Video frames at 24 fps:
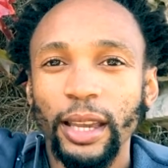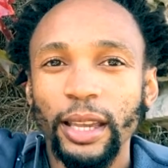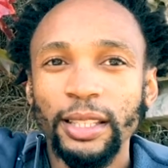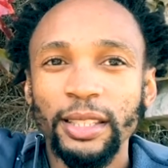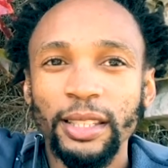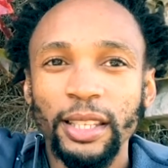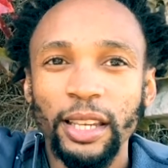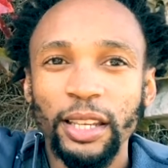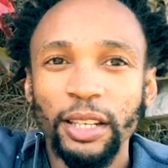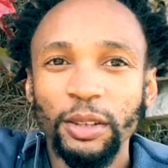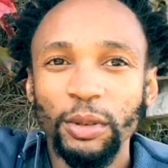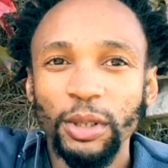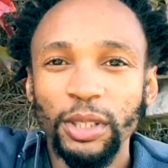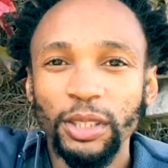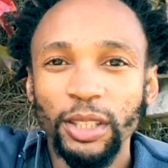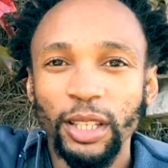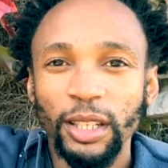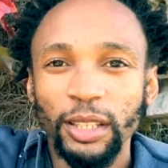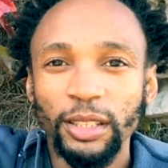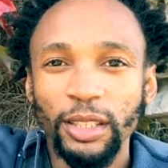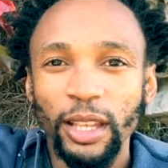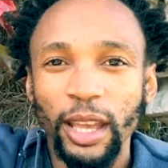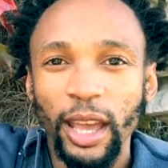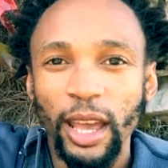is there anyone
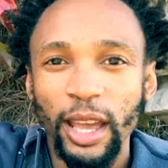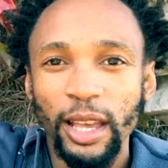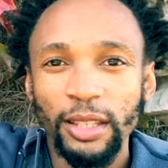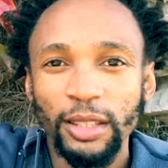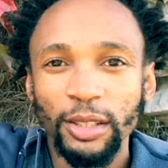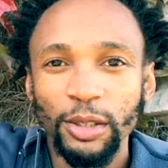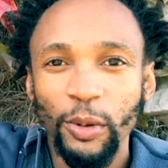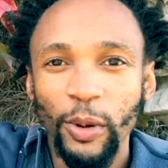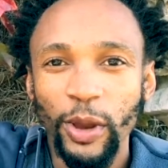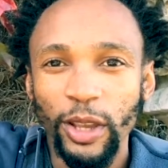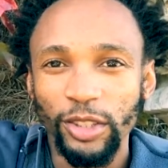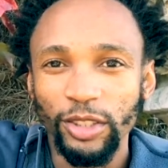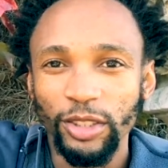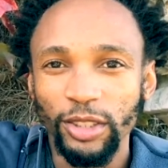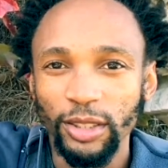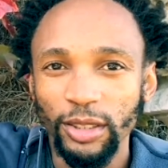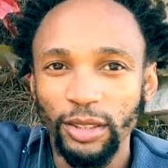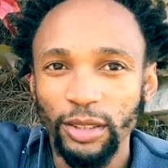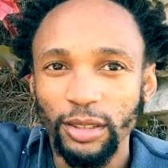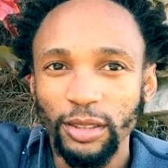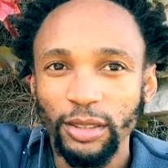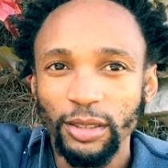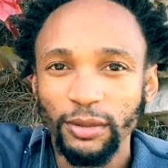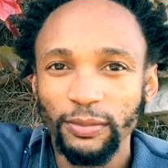that has
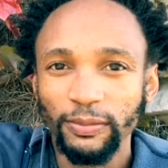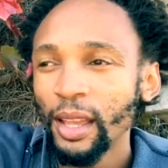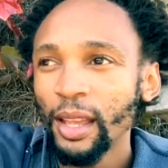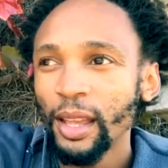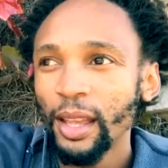questions?